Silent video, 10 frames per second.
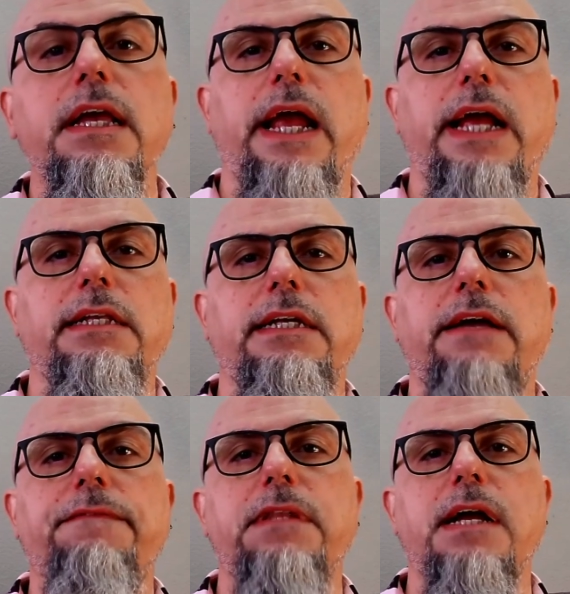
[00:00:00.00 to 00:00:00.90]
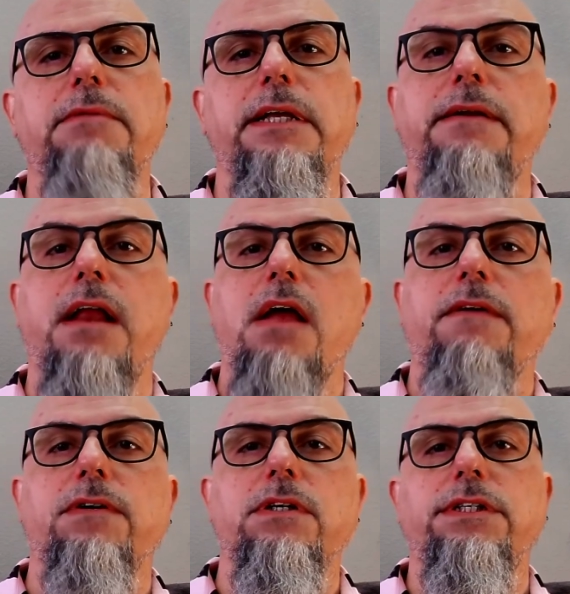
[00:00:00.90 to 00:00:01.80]
Haley left Dublin
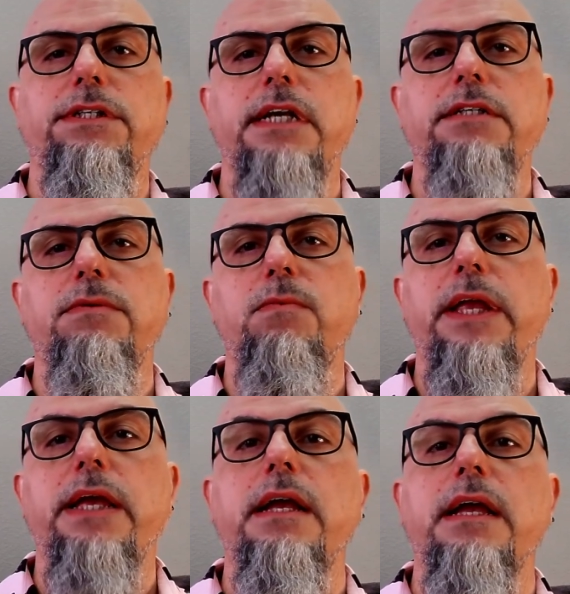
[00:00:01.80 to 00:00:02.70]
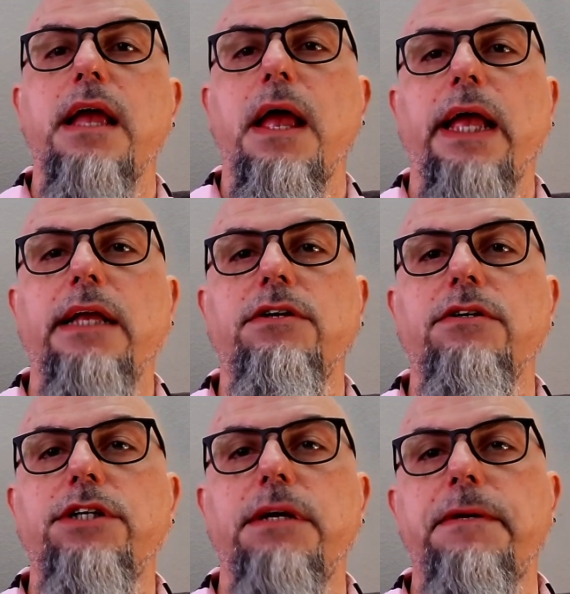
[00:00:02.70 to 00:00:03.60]
for a six-week
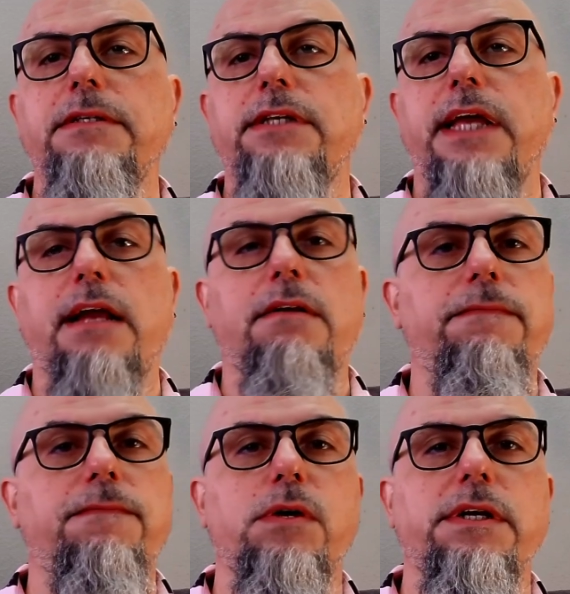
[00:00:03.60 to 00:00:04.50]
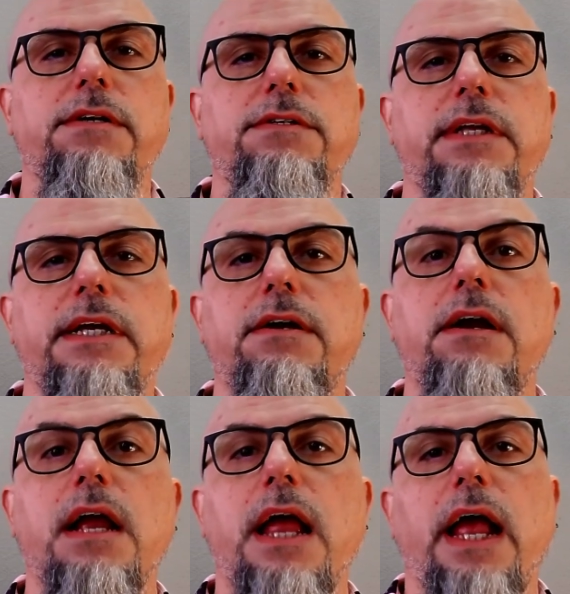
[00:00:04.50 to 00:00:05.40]
internship in Seattle 4 years later,